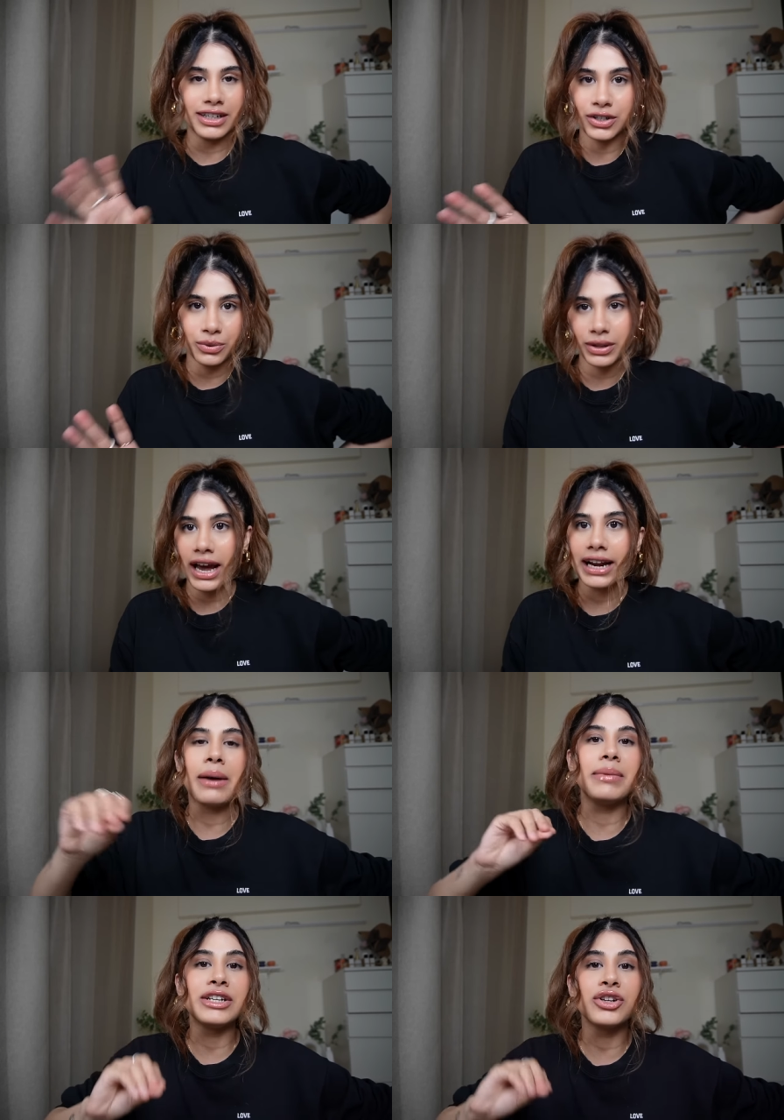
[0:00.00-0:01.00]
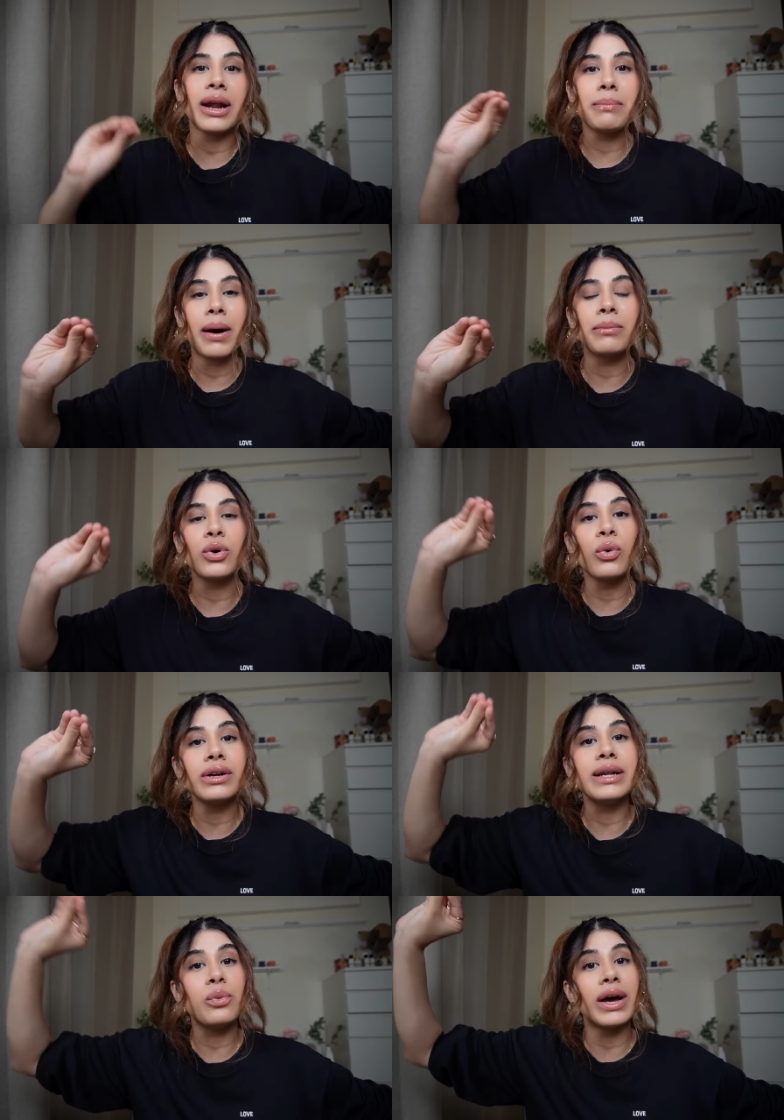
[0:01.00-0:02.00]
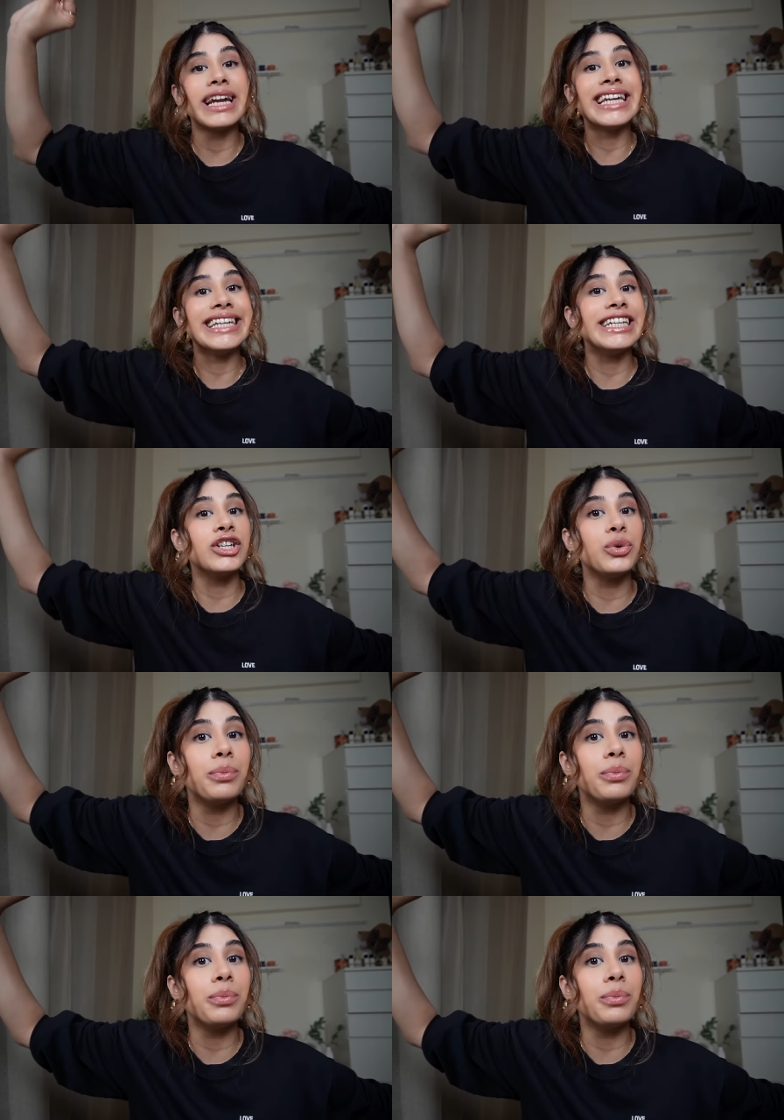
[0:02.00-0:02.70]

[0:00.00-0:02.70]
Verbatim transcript: didn't do that i made sure i pumped only when i needed to